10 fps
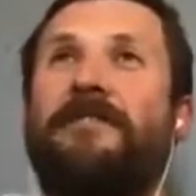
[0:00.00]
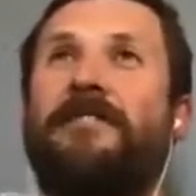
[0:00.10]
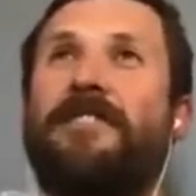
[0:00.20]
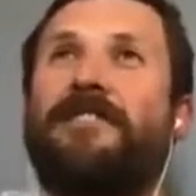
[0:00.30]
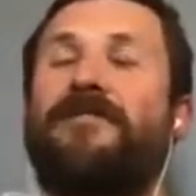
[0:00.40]

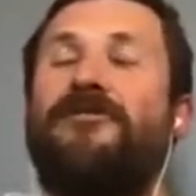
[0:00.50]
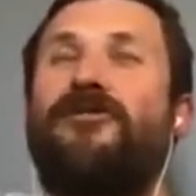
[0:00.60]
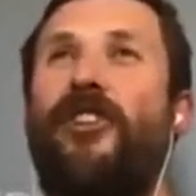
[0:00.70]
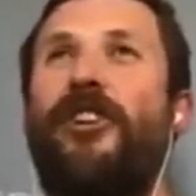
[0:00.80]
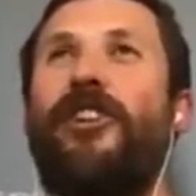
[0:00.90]
there's
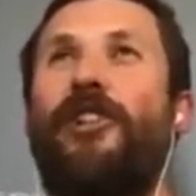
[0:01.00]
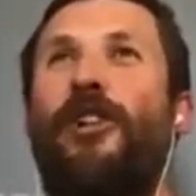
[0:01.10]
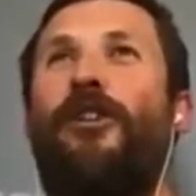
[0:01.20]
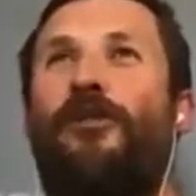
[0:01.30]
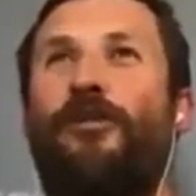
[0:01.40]
not a
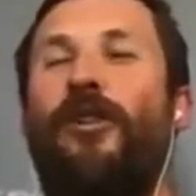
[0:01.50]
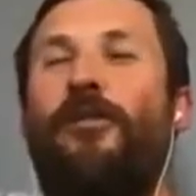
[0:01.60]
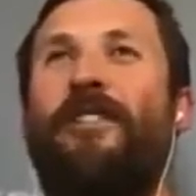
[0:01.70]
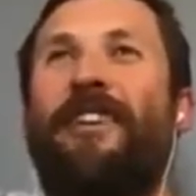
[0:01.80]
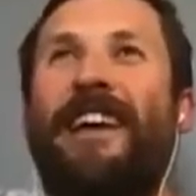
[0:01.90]
lot wrong
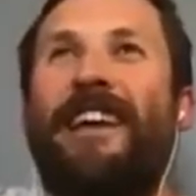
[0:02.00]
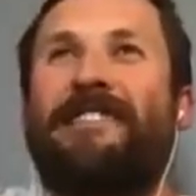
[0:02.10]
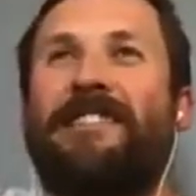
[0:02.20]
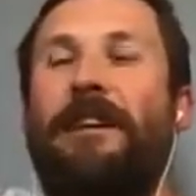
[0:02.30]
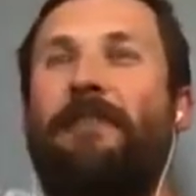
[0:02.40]
with it
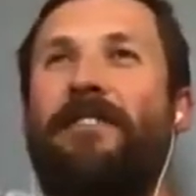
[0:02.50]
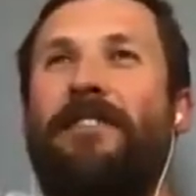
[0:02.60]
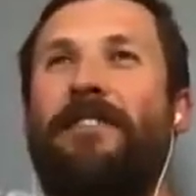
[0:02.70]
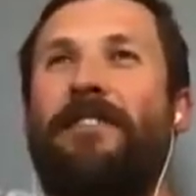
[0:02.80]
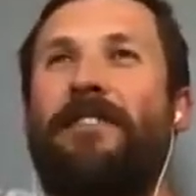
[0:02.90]
except that it's